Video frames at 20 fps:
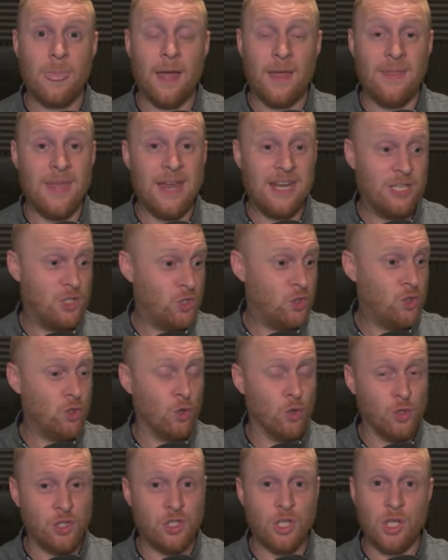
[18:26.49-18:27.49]
And then it's
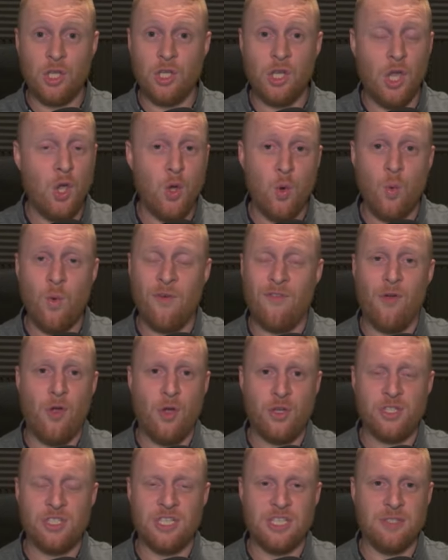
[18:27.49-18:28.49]
just you
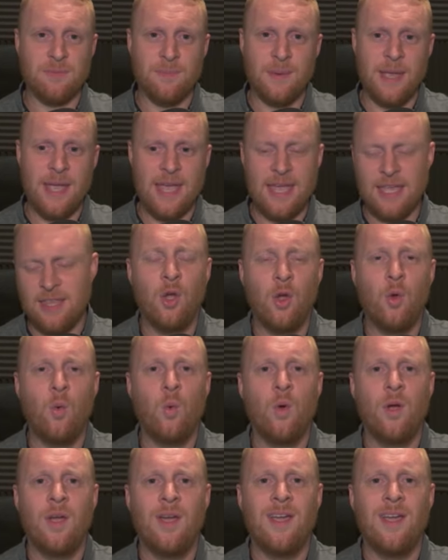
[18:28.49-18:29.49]
versus me,
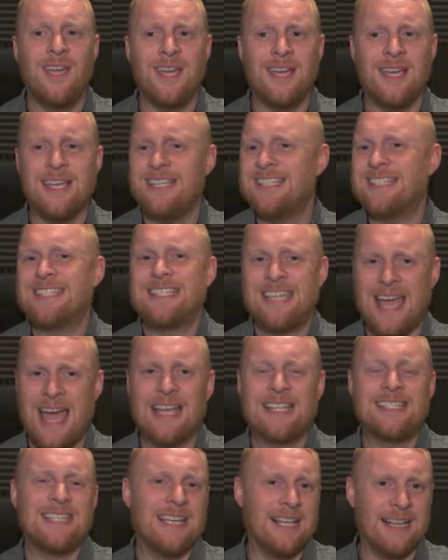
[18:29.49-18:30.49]
you is
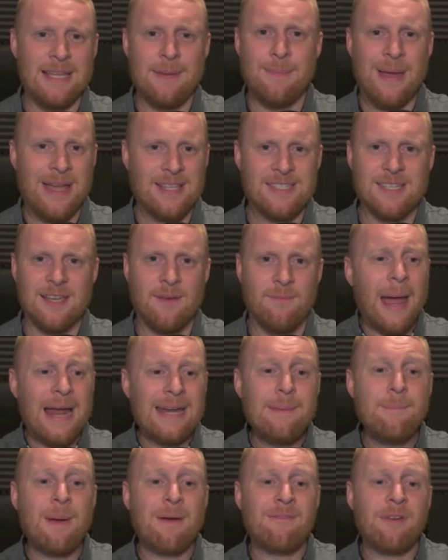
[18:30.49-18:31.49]
tactically better.
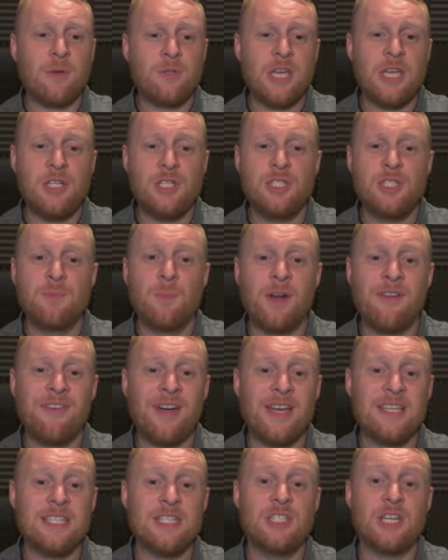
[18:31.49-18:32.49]
Adding map rotations
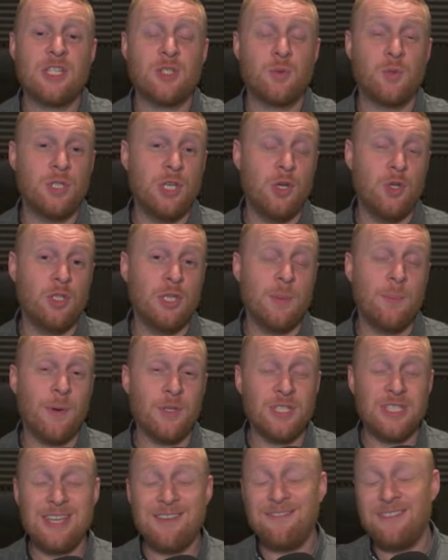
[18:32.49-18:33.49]
modifiers and chance was hugely
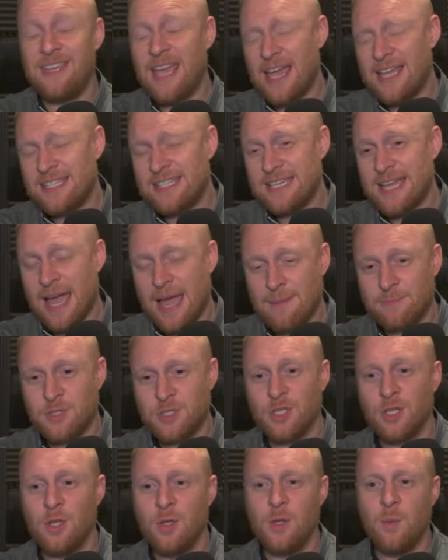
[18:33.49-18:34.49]
positive. Yes, it
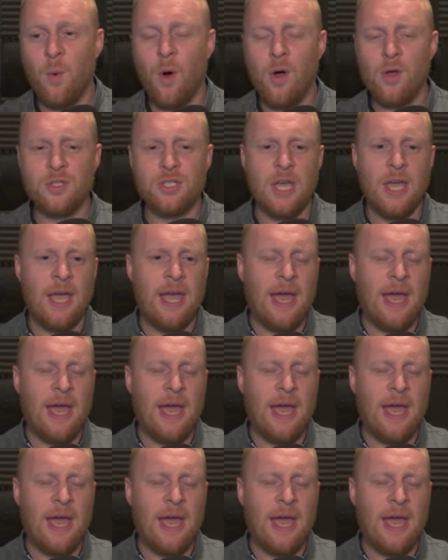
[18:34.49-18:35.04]
absolutely was.